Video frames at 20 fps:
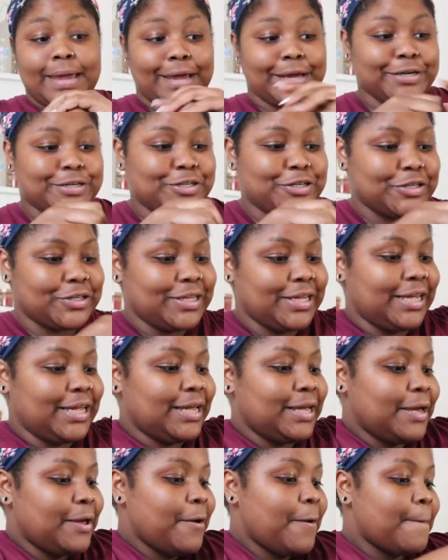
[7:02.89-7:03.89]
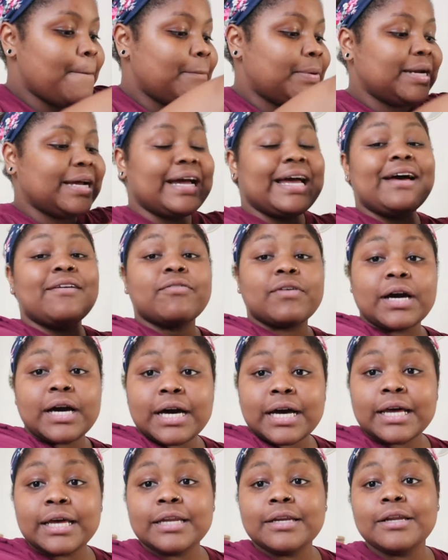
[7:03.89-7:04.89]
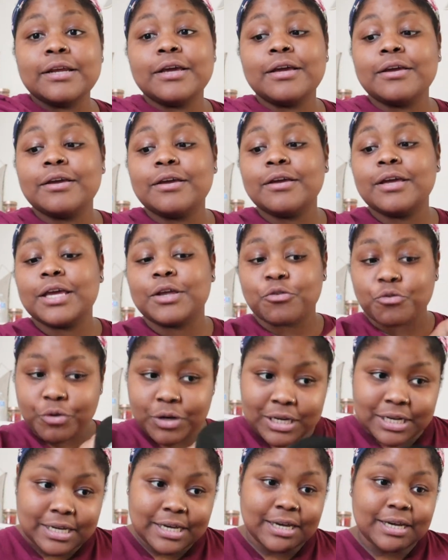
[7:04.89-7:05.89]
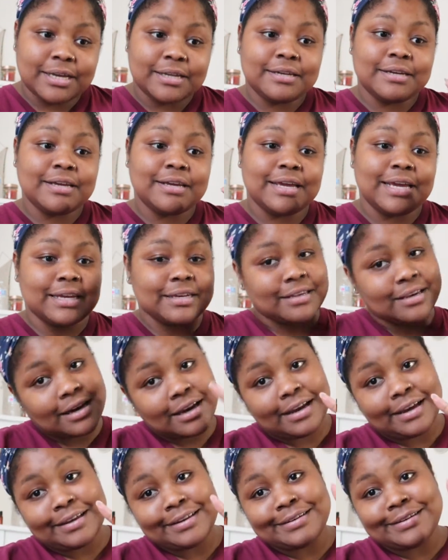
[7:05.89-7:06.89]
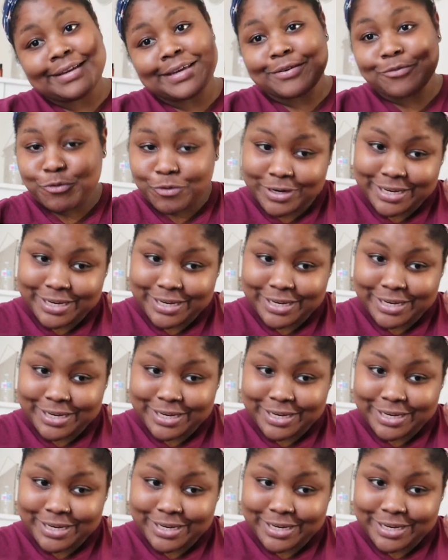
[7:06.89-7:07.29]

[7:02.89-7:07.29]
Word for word: actually, but I have cut and recut and cut and